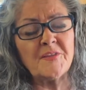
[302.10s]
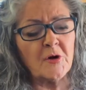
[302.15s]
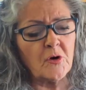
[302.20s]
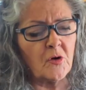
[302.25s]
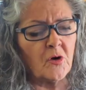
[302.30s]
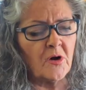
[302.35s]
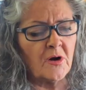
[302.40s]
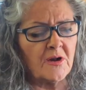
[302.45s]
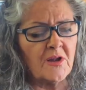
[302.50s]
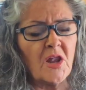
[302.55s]

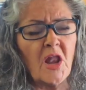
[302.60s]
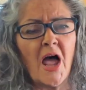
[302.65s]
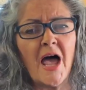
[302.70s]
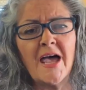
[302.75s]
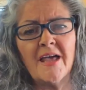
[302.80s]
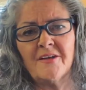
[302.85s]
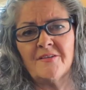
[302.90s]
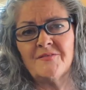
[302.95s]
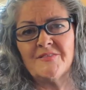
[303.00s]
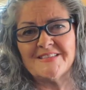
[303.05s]
are a
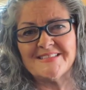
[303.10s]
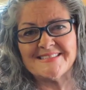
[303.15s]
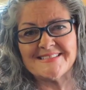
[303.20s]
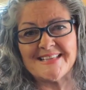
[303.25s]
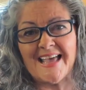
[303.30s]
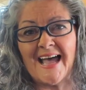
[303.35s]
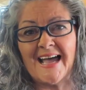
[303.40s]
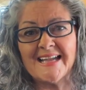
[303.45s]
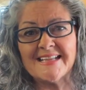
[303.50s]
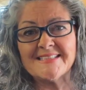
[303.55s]
lot of the
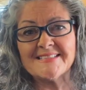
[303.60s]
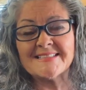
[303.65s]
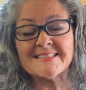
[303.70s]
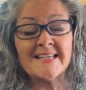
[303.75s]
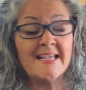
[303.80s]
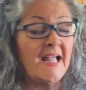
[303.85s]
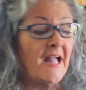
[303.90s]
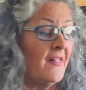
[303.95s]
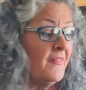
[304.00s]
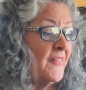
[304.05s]
sites
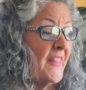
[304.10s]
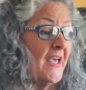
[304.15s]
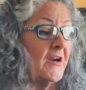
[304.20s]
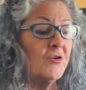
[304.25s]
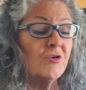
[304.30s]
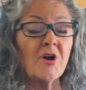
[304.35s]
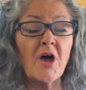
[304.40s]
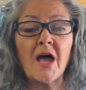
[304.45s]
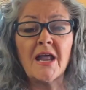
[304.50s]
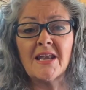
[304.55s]
that
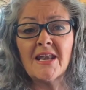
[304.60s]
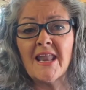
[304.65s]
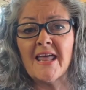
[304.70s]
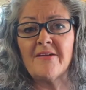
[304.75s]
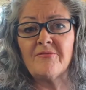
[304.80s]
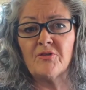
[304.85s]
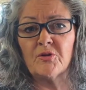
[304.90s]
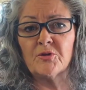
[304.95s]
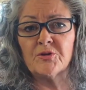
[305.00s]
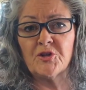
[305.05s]
are not
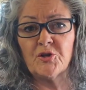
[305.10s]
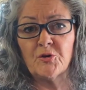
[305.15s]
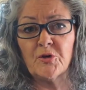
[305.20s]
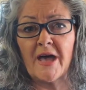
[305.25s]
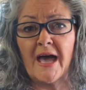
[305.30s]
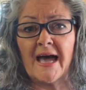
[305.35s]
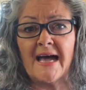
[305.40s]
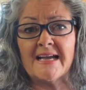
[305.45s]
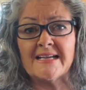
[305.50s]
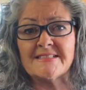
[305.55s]
level, you
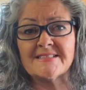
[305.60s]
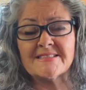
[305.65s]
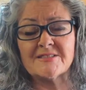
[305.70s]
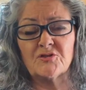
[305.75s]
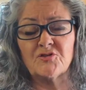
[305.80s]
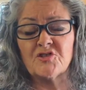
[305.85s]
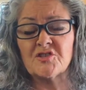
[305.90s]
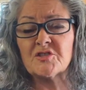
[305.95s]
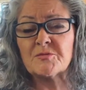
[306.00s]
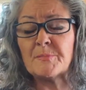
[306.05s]
guys, so
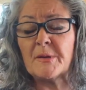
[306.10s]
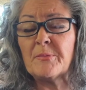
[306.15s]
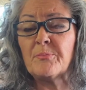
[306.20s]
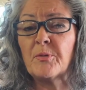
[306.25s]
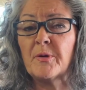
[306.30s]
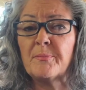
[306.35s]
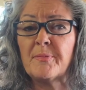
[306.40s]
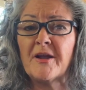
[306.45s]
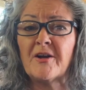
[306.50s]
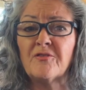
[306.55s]
just be
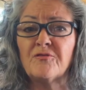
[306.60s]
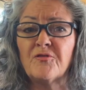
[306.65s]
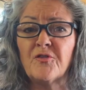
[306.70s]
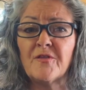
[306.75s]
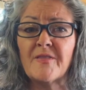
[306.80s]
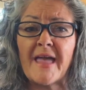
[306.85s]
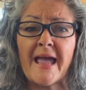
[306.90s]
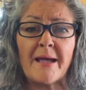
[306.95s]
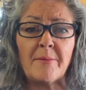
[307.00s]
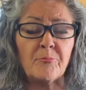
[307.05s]
prepared for
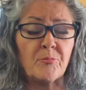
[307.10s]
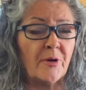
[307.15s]
that.